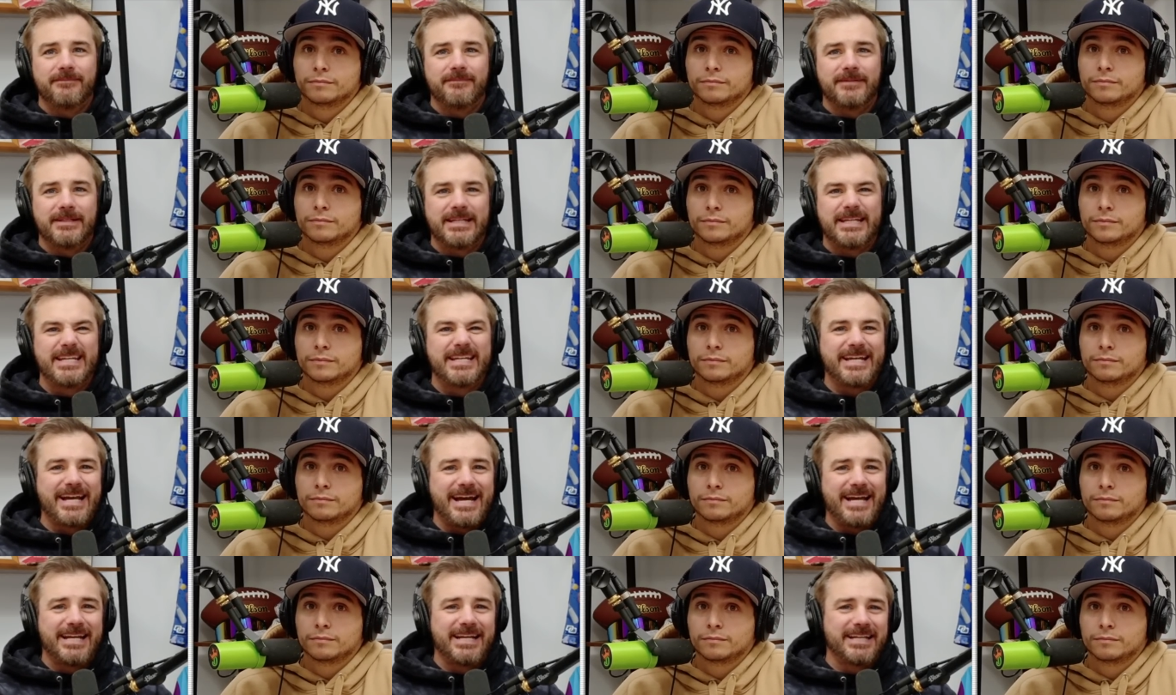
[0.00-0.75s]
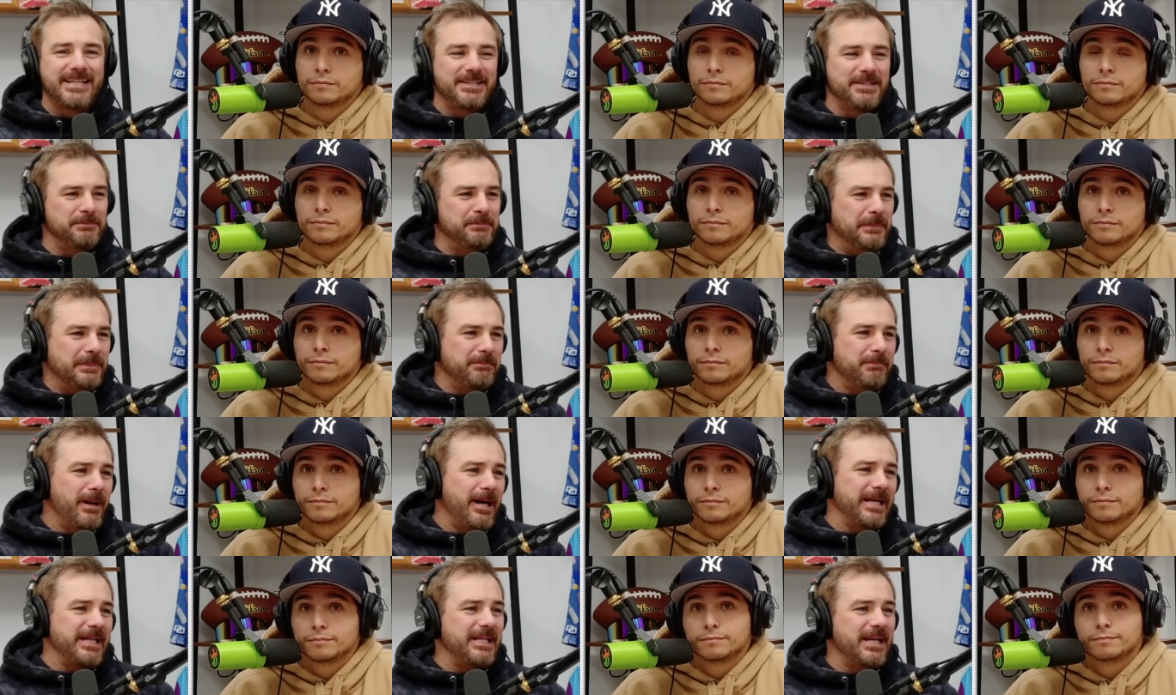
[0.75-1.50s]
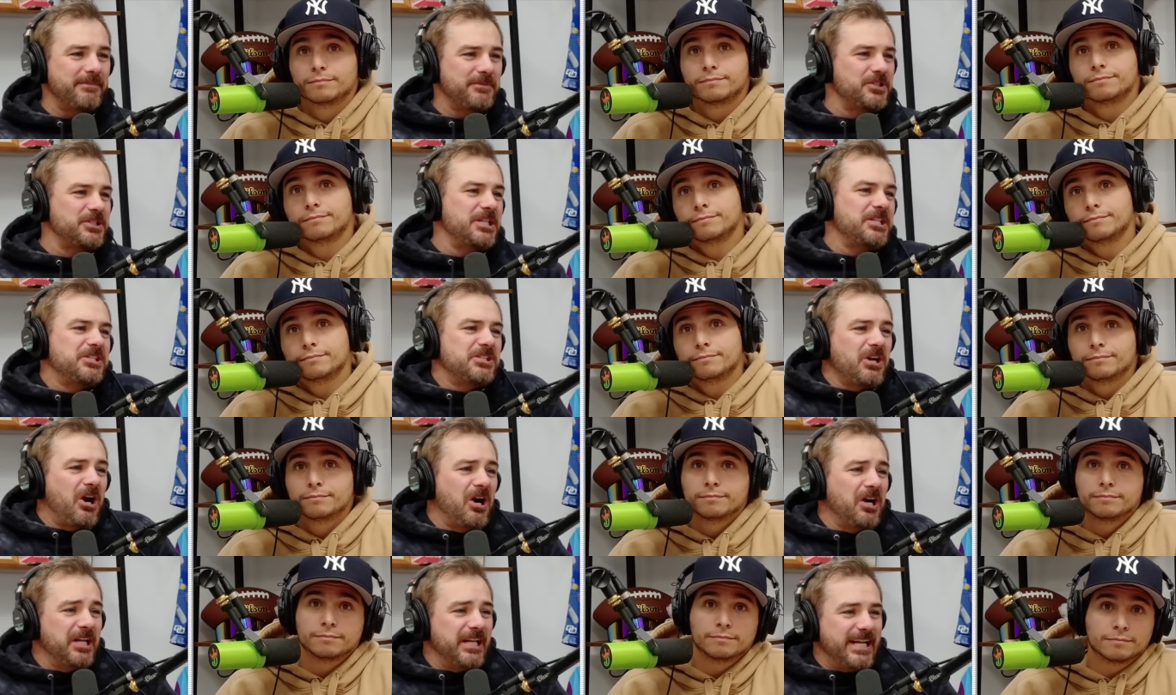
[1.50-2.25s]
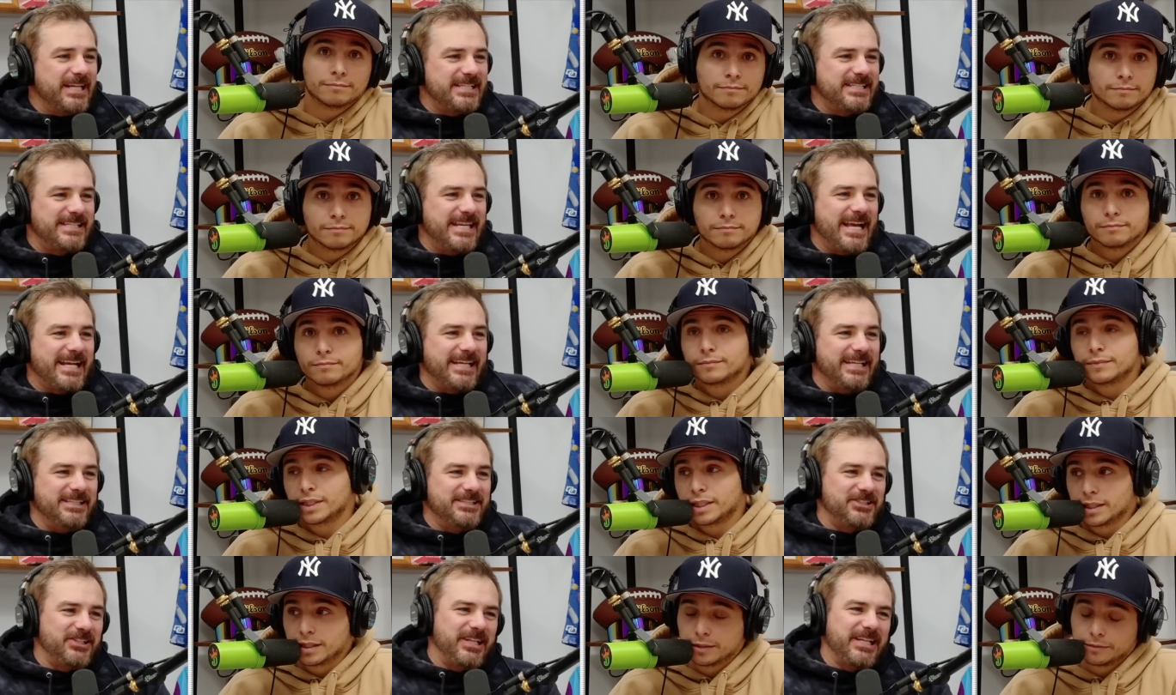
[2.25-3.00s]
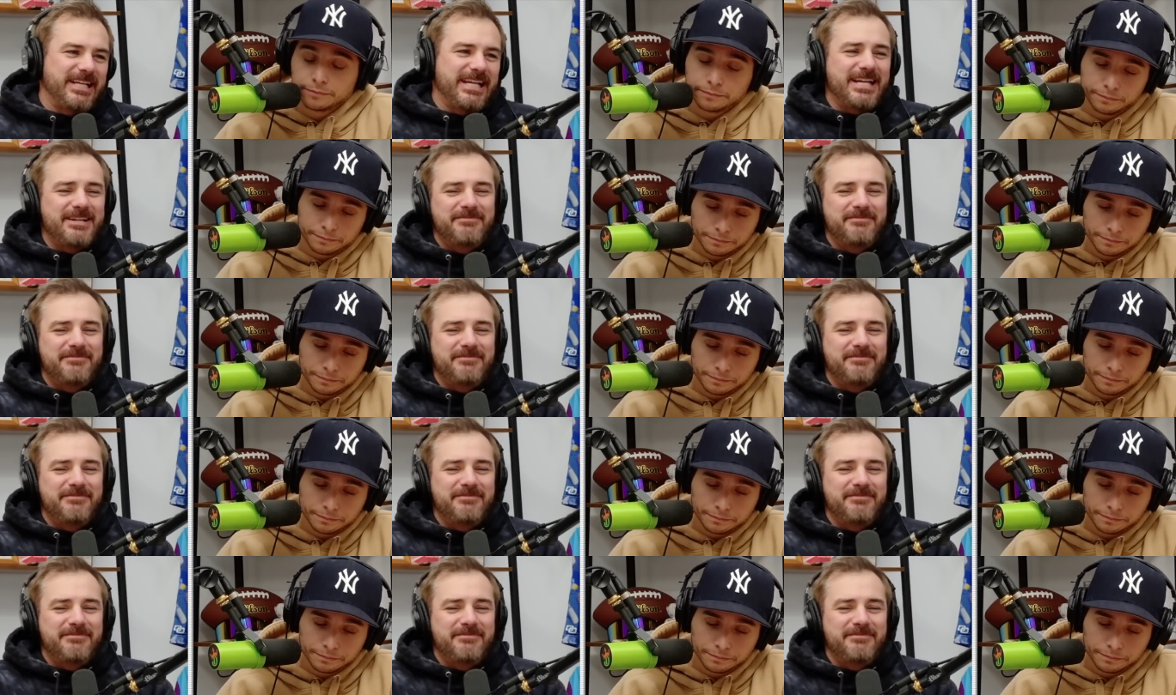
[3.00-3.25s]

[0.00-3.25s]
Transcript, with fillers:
Speaker 1: he kind of muddied up because he started at second, yeah. so they kind